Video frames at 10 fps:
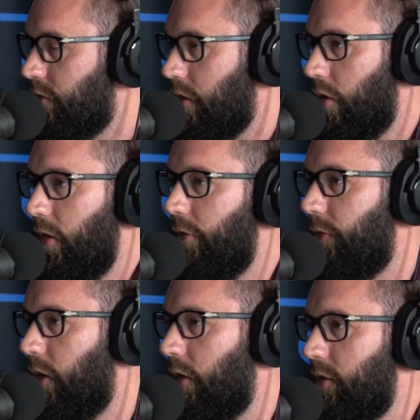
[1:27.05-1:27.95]
So
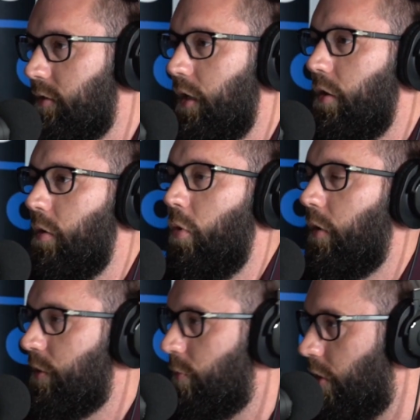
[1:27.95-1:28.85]
if, let's say you're a
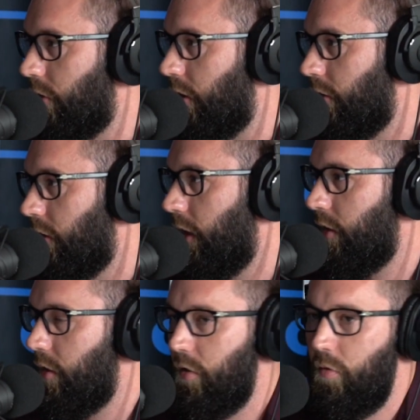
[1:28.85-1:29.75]
mortgage broker
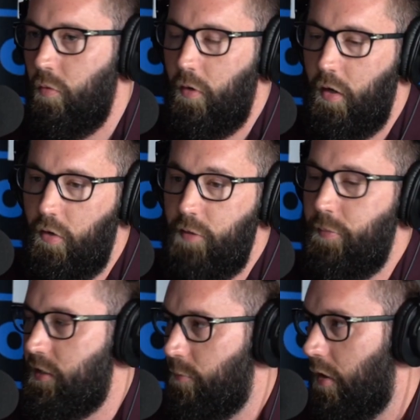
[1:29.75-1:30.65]
and you are in
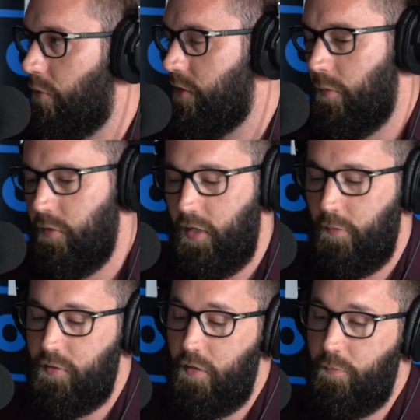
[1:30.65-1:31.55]
Pittsburgh, when someone
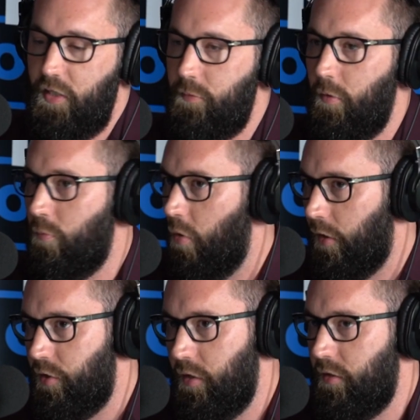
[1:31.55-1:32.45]
types in Pittsburgh
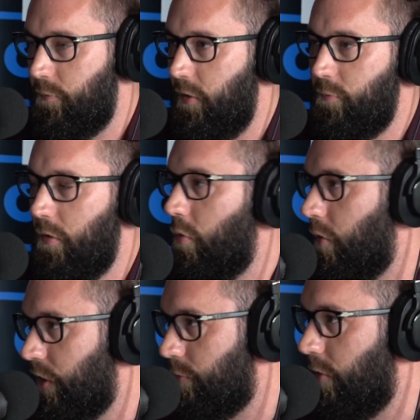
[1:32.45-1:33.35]
Mortgages, Pittsburgh
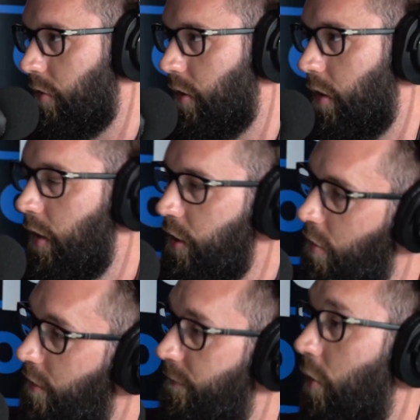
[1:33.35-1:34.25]
Mortgage Broker,
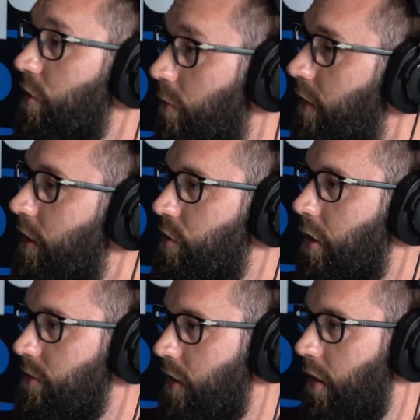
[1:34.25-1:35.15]
you're the first one that
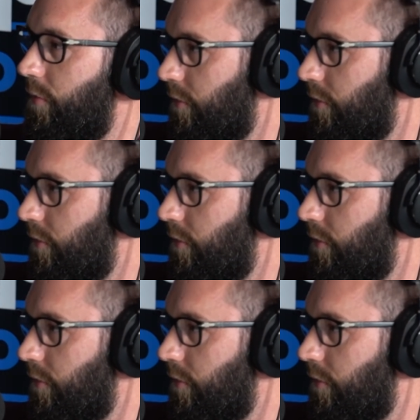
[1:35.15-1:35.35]
shows up.